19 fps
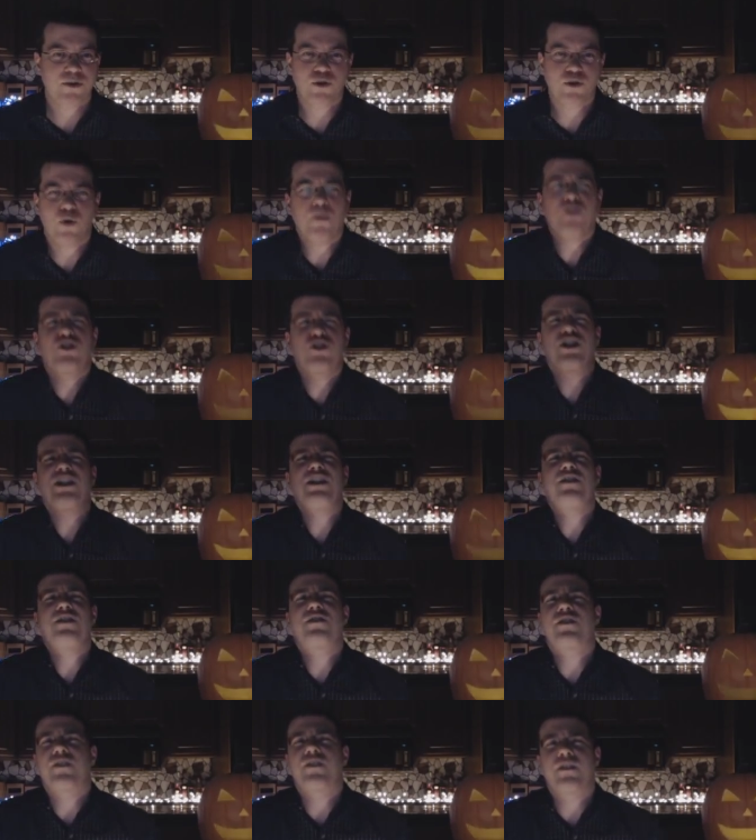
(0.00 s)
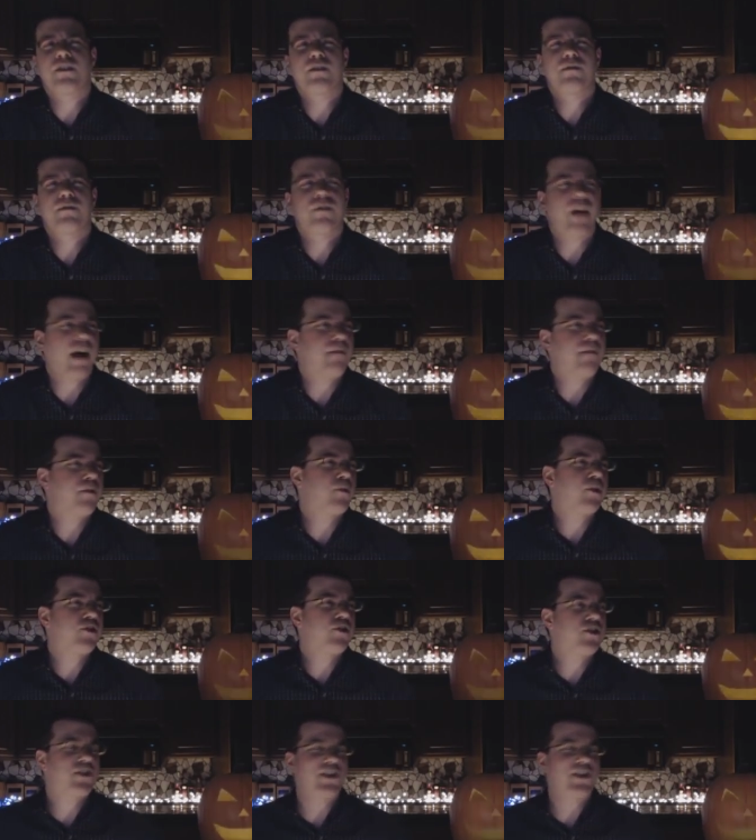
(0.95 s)
It's so much easier for
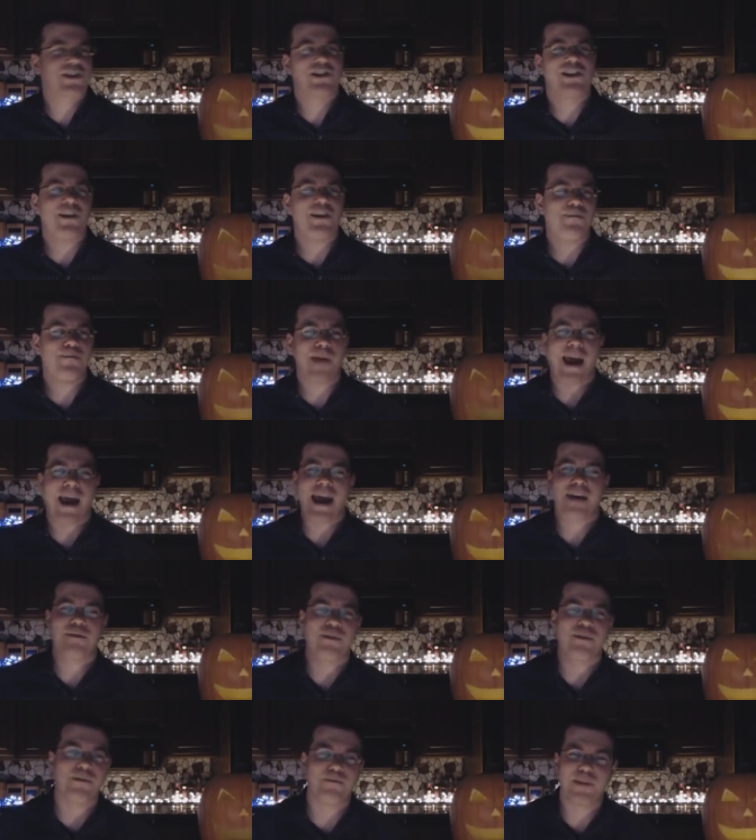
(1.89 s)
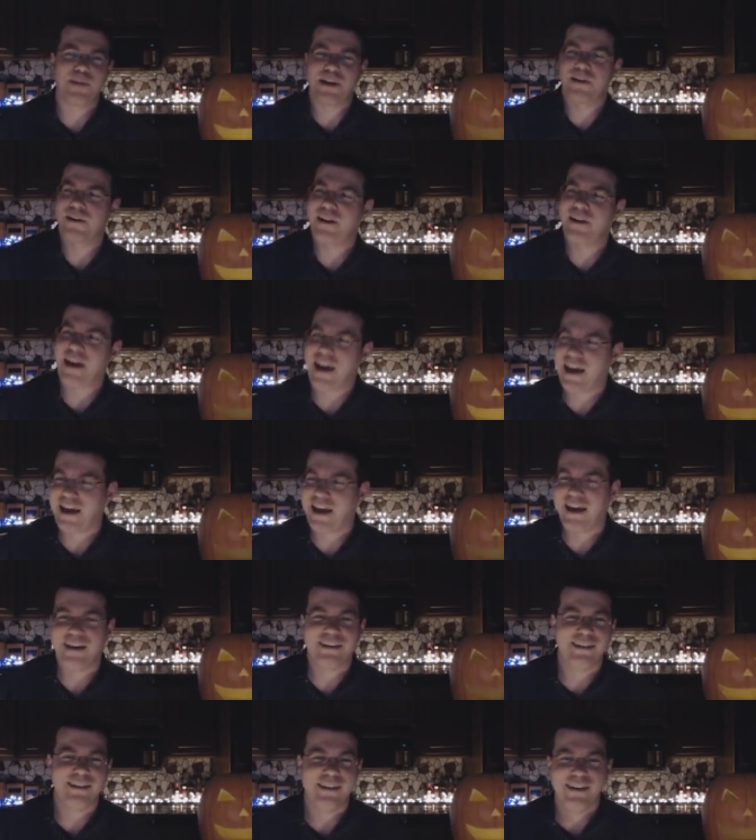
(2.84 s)
everyone just to sit back with a beer in
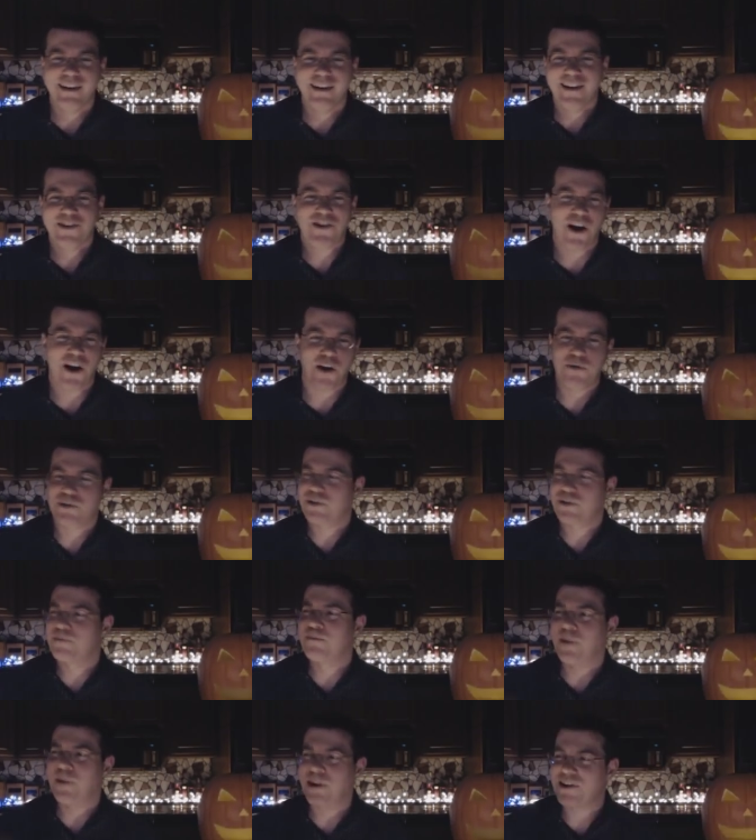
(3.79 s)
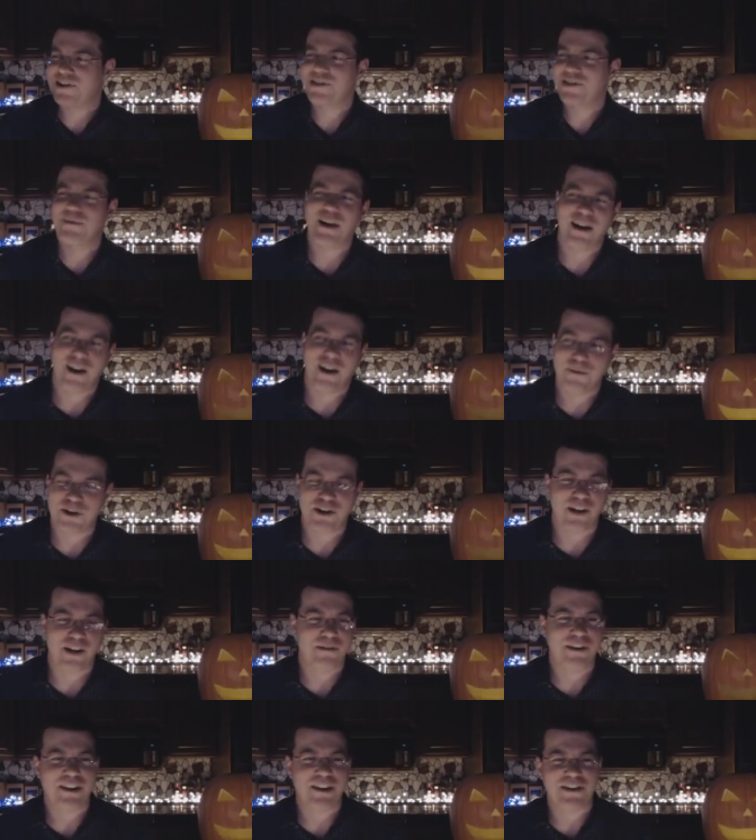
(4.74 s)
hand, talk with their buddies about how
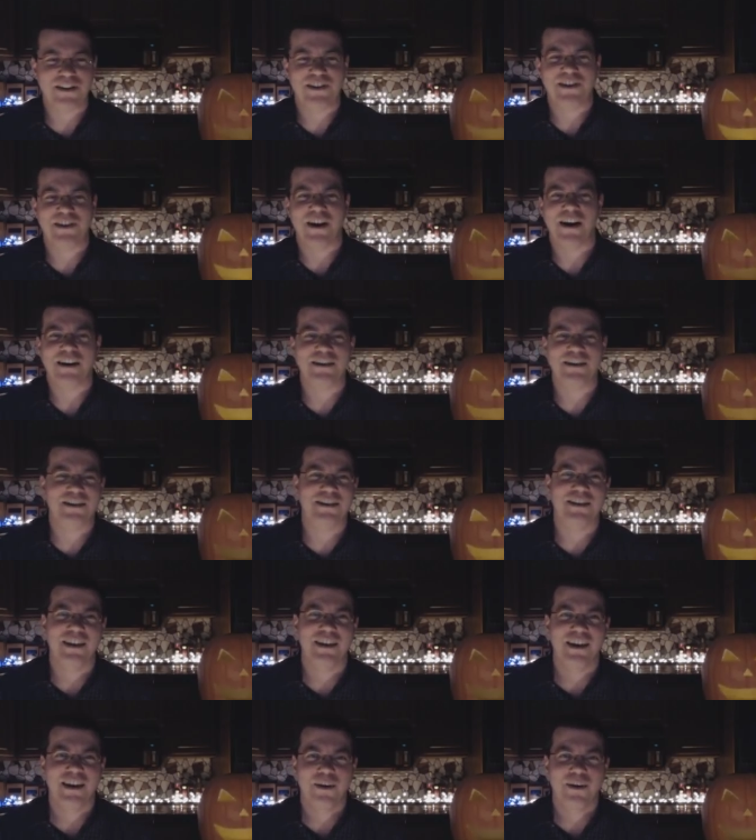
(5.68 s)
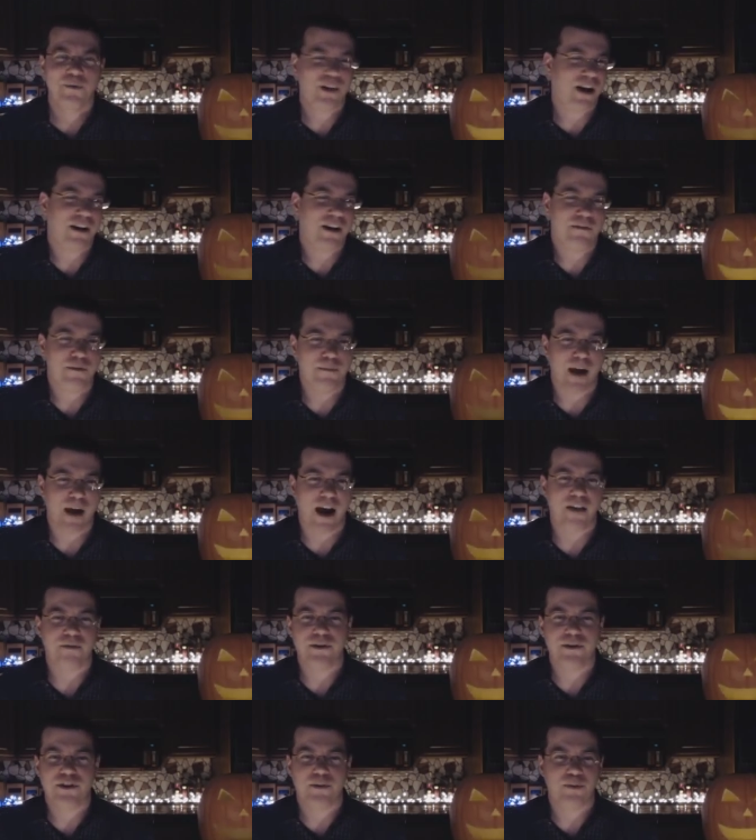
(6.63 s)
much everything sucks, without ever
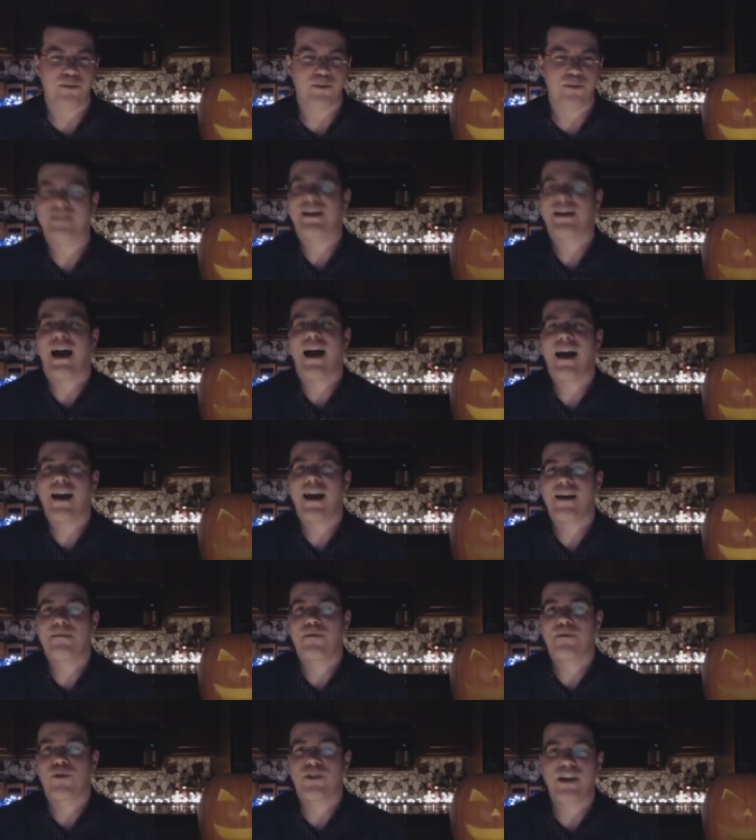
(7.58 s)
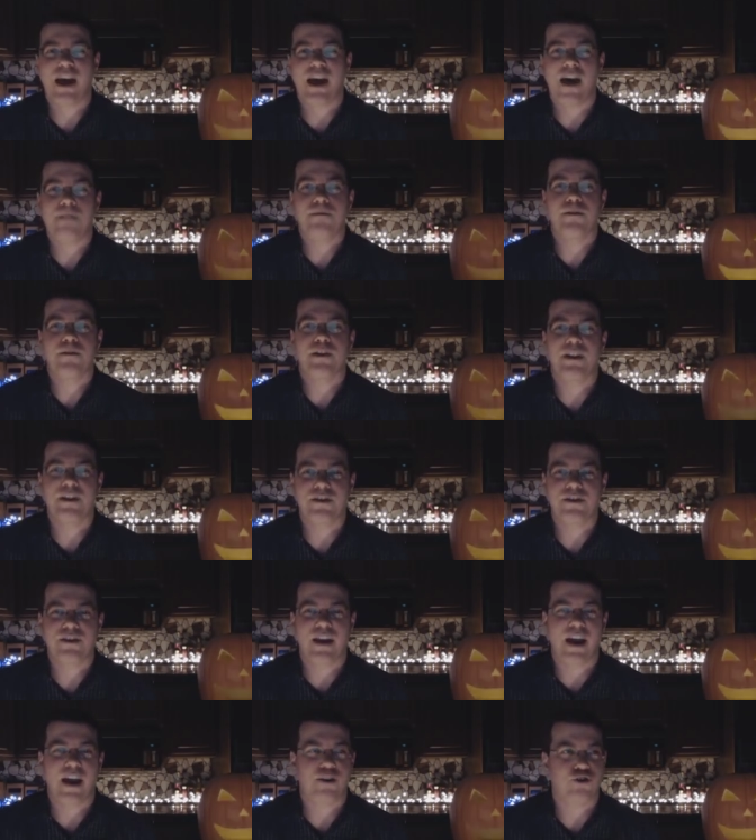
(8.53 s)
bothering to put the time or the effort
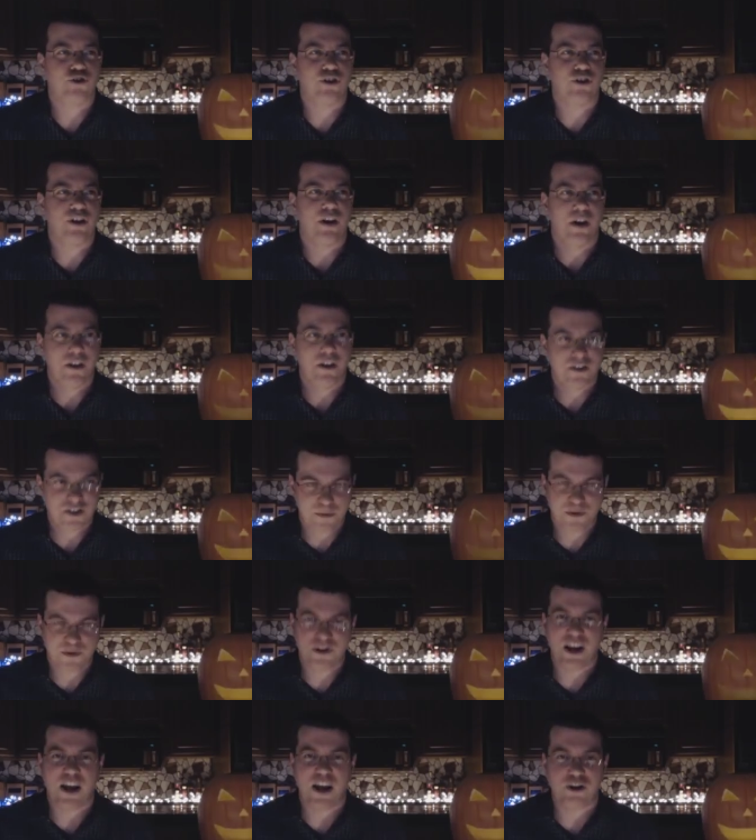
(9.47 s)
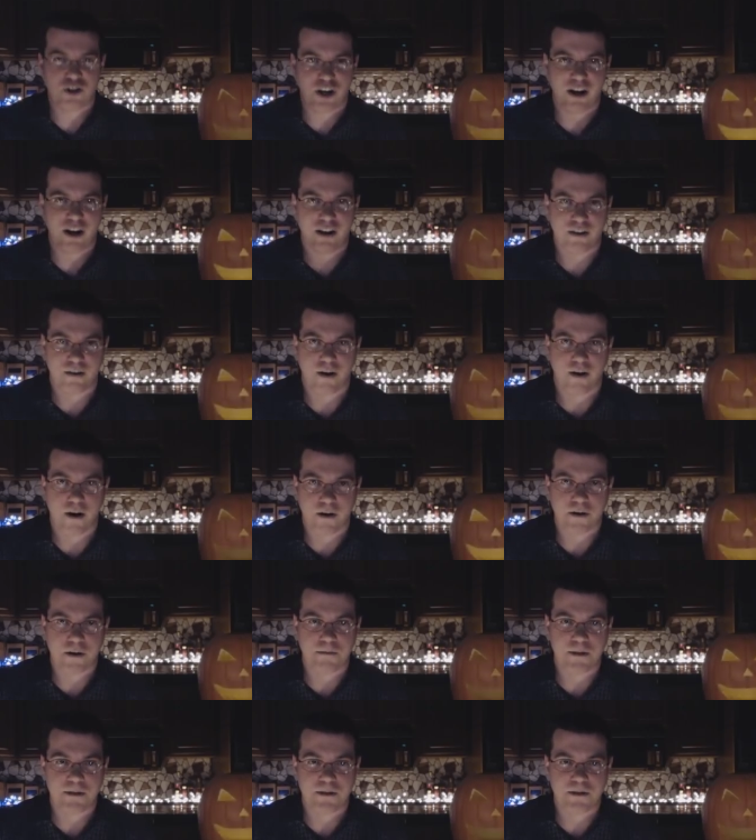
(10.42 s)
into actually substantiating their
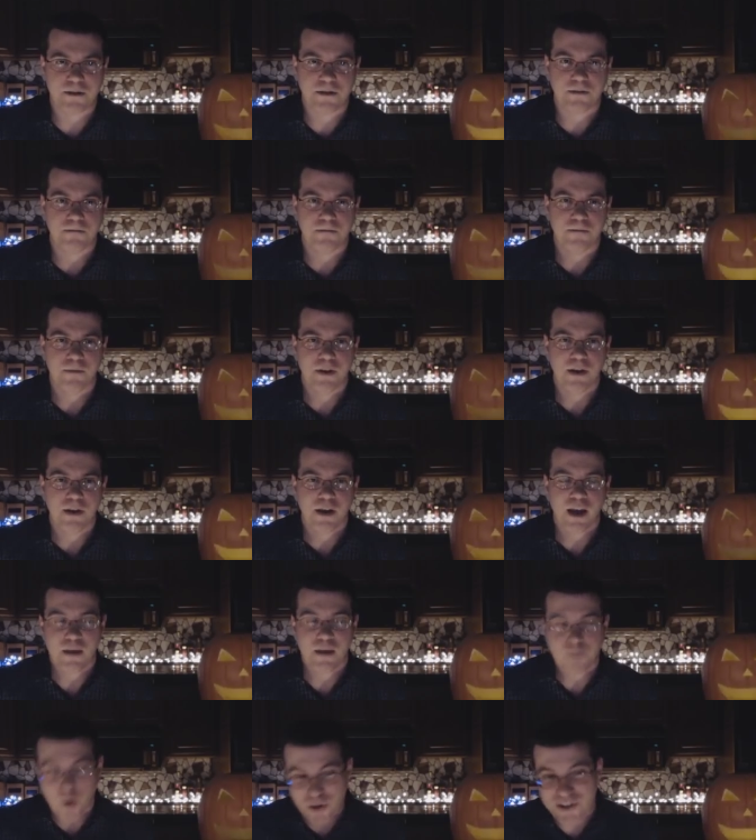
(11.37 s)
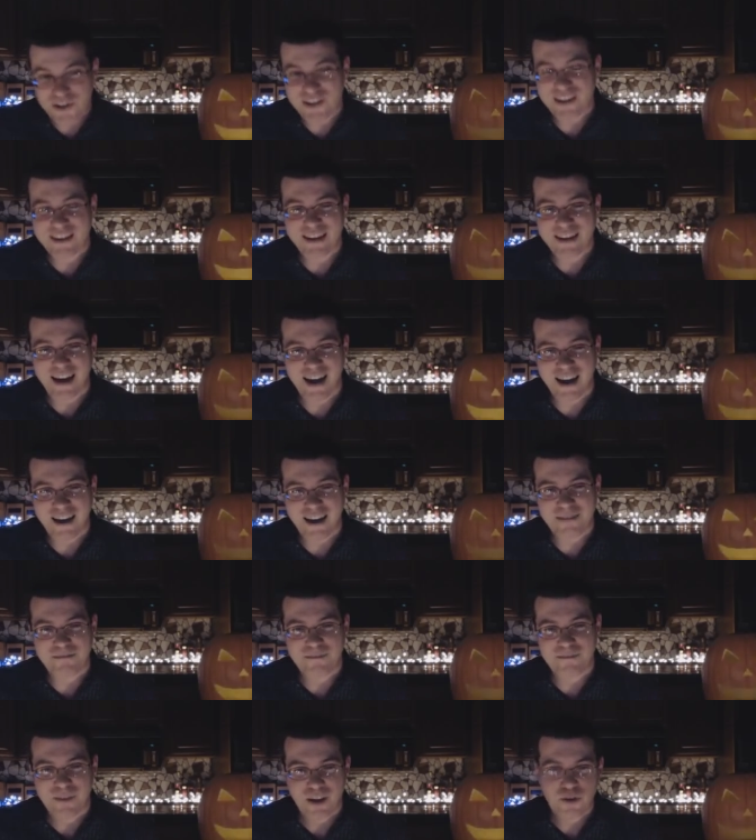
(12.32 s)
arguments. And most of the
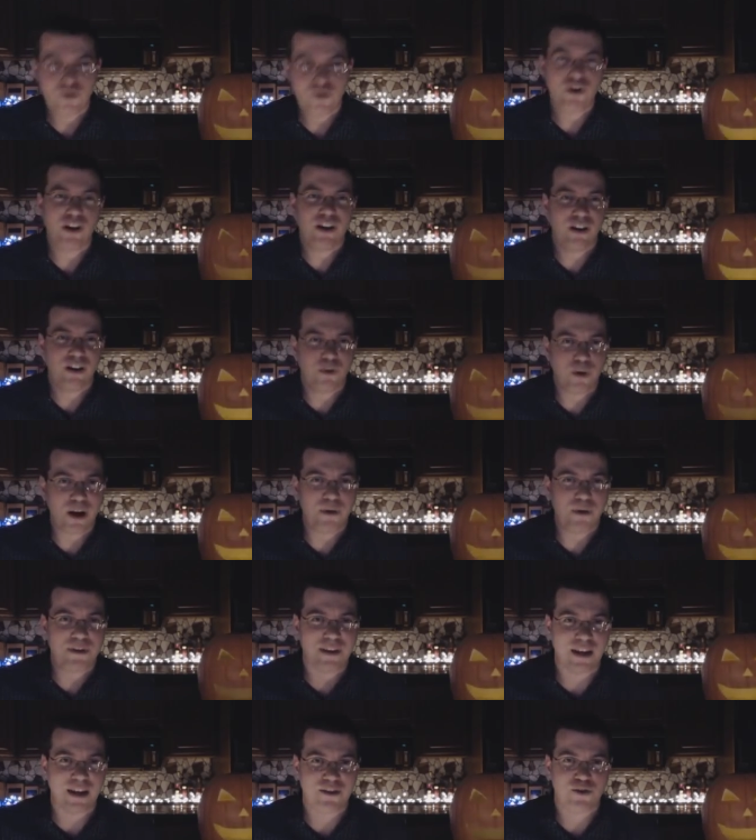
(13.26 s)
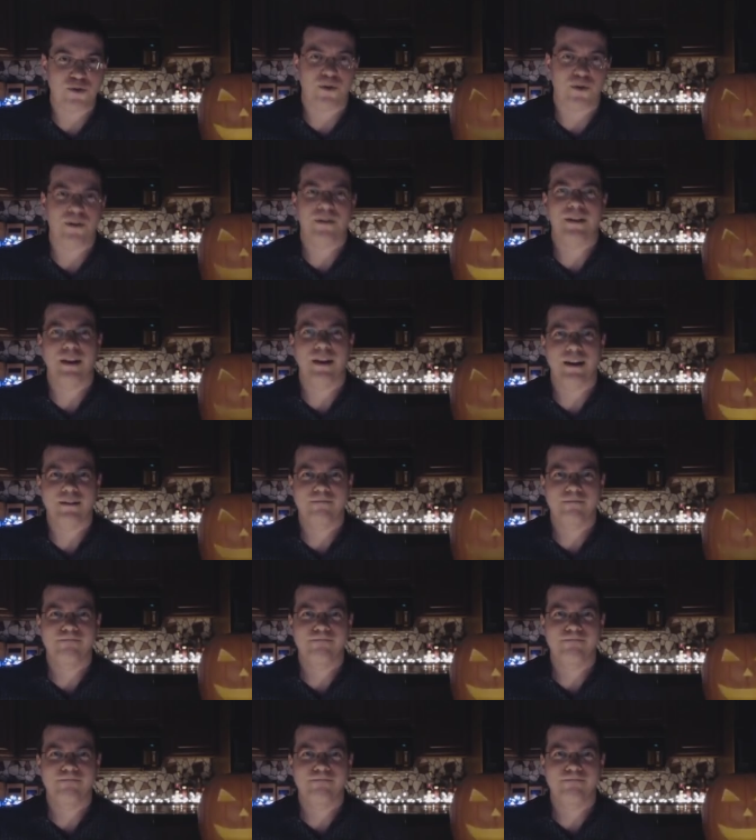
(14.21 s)
time, you could get away with that sort of